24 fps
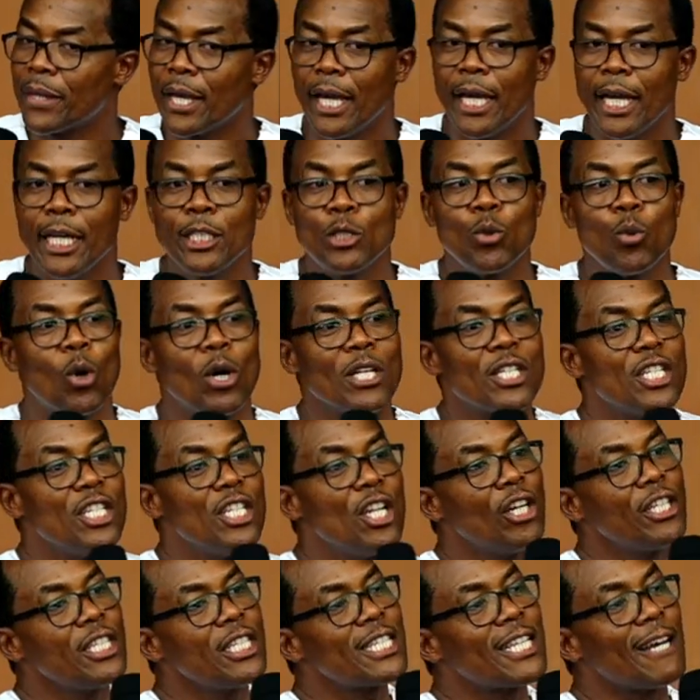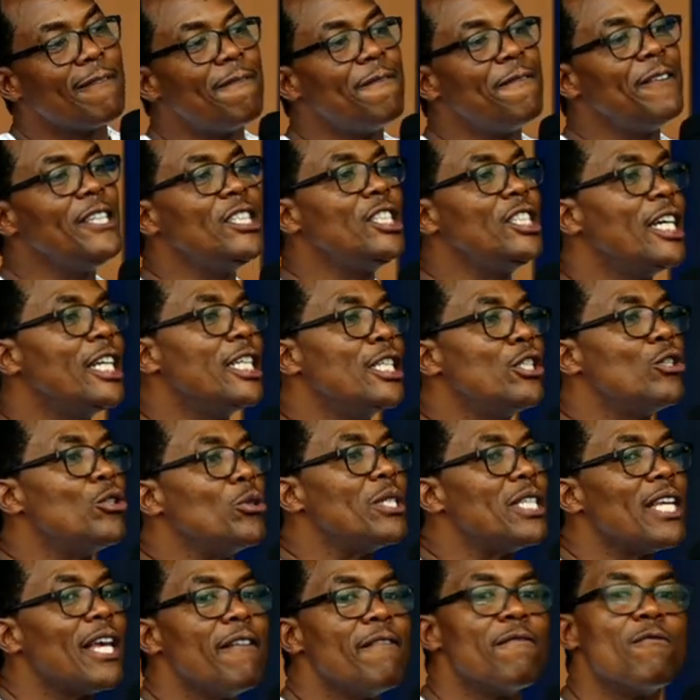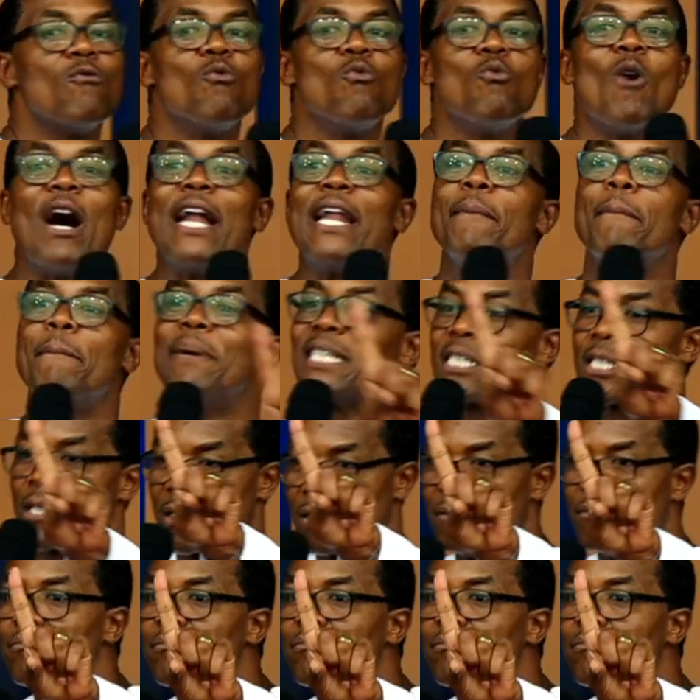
it was not sufficient to save one person.